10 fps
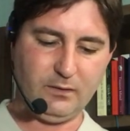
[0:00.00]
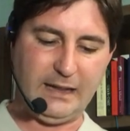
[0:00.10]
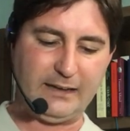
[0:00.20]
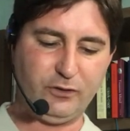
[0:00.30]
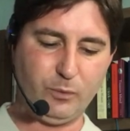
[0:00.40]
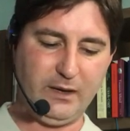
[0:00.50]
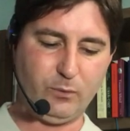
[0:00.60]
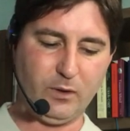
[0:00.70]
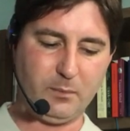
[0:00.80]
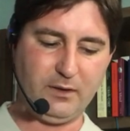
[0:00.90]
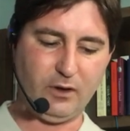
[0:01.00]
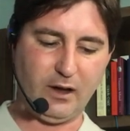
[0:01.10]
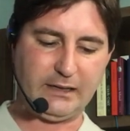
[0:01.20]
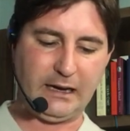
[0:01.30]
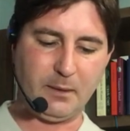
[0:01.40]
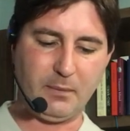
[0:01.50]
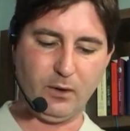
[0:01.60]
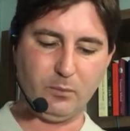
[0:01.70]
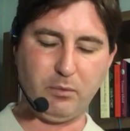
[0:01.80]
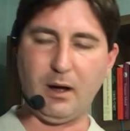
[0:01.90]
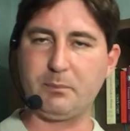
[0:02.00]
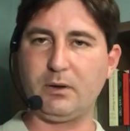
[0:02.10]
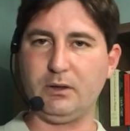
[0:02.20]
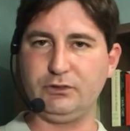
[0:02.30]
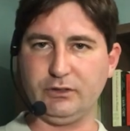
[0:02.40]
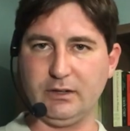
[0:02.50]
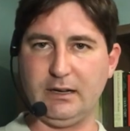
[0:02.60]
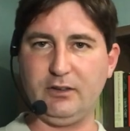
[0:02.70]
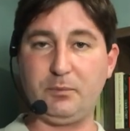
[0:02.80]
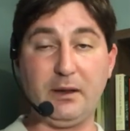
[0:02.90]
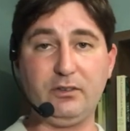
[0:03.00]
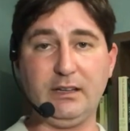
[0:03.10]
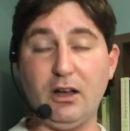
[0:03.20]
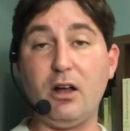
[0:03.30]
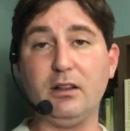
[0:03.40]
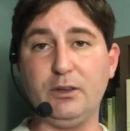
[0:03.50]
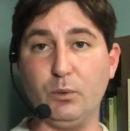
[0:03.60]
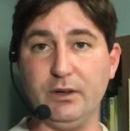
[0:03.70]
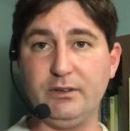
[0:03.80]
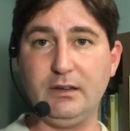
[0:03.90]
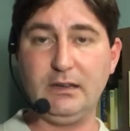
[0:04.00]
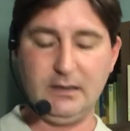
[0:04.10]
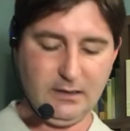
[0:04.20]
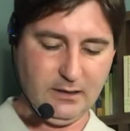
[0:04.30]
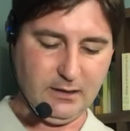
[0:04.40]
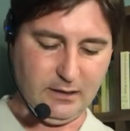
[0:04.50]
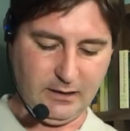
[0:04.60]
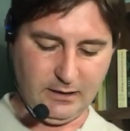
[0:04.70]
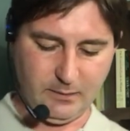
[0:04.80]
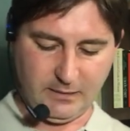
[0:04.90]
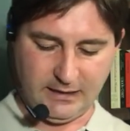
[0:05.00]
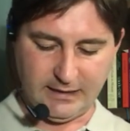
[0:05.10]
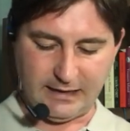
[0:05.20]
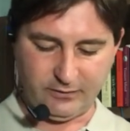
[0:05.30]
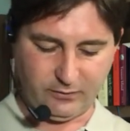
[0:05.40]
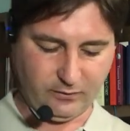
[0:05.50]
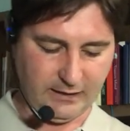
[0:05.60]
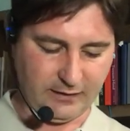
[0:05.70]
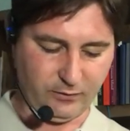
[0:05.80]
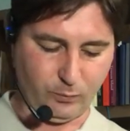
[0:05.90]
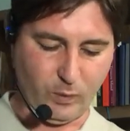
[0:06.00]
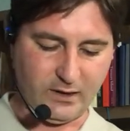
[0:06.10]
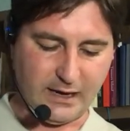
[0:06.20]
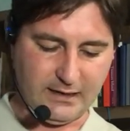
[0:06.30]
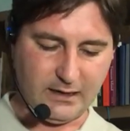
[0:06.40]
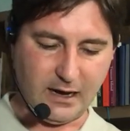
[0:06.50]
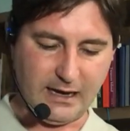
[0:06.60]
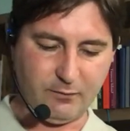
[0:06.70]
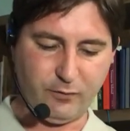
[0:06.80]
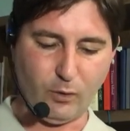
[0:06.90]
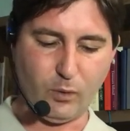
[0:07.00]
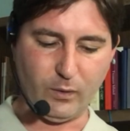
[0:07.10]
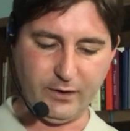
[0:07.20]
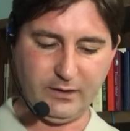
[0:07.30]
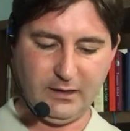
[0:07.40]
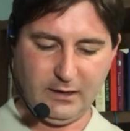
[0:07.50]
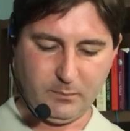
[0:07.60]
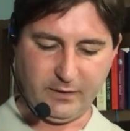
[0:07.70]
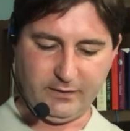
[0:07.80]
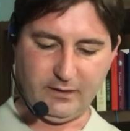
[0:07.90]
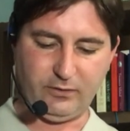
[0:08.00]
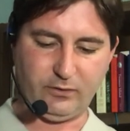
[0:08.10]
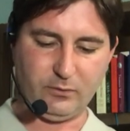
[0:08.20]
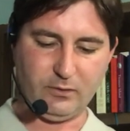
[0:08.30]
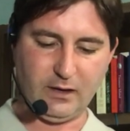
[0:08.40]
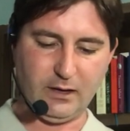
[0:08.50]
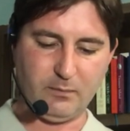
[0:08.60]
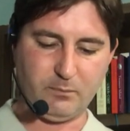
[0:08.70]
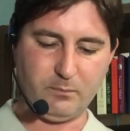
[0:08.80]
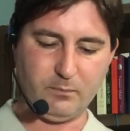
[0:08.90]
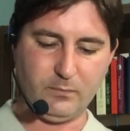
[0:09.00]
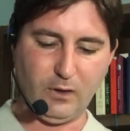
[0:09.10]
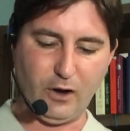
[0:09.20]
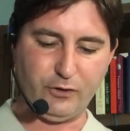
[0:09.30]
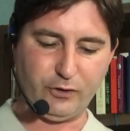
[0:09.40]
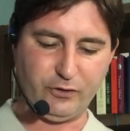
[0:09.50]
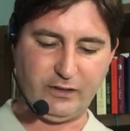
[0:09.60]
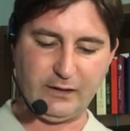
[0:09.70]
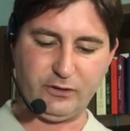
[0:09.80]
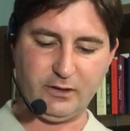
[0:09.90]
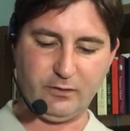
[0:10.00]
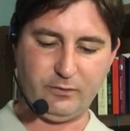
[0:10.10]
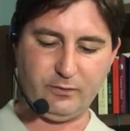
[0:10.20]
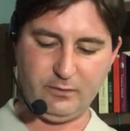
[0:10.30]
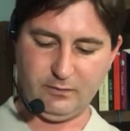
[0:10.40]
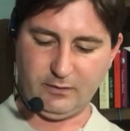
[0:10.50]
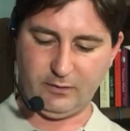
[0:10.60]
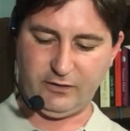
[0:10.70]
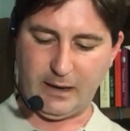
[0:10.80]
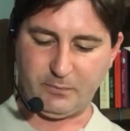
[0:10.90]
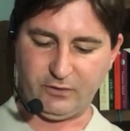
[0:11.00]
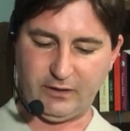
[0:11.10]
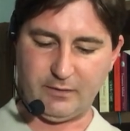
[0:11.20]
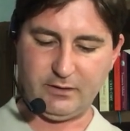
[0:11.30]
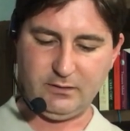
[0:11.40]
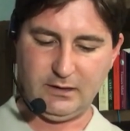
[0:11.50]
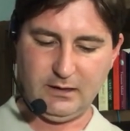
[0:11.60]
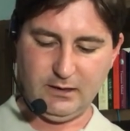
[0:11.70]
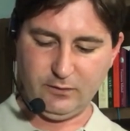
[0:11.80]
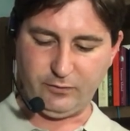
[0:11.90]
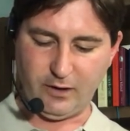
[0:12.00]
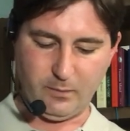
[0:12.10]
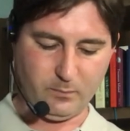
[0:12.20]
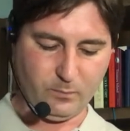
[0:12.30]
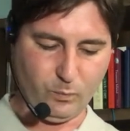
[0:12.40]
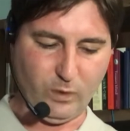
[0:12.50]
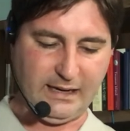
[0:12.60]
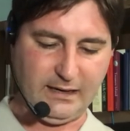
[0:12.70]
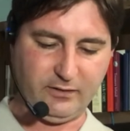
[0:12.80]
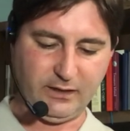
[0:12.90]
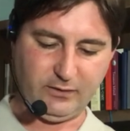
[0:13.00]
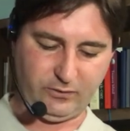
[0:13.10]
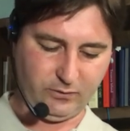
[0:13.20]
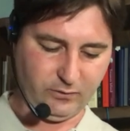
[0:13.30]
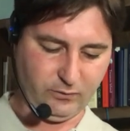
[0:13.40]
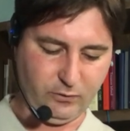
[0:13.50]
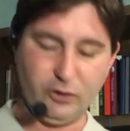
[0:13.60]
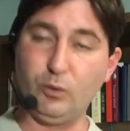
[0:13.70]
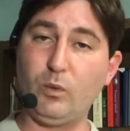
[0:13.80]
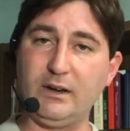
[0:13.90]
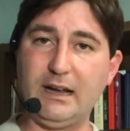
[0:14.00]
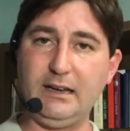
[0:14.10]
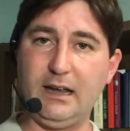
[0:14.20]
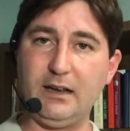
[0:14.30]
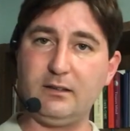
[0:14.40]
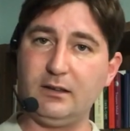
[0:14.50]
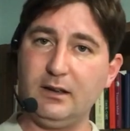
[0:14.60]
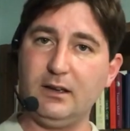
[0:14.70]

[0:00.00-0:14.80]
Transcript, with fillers: next week we'll be talking about pop culture and especially Hollywood, um, and that's that's 199 forward. But this uh, larger section of of chapter seven, from 186 to 198,